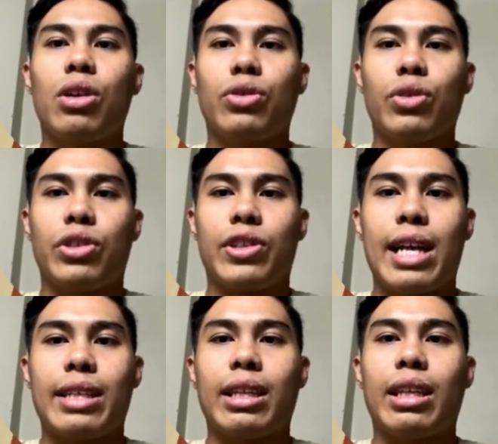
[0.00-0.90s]
To
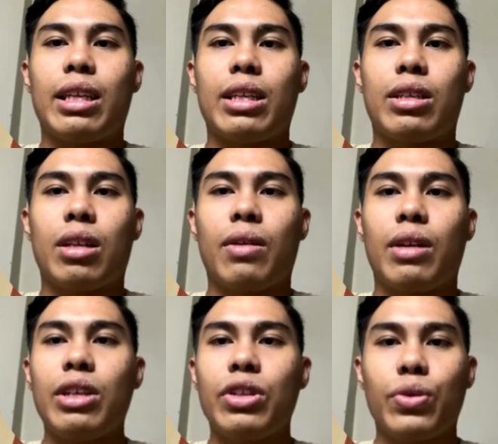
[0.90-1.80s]
address this
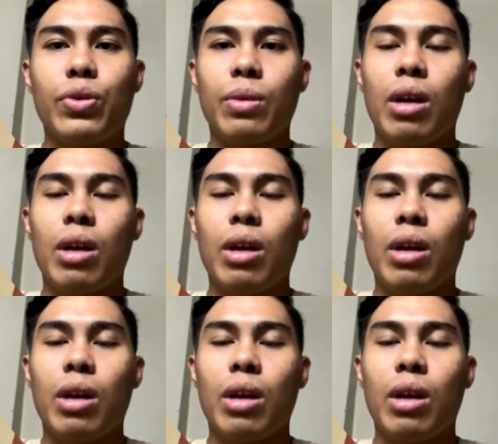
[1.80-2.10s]
issue,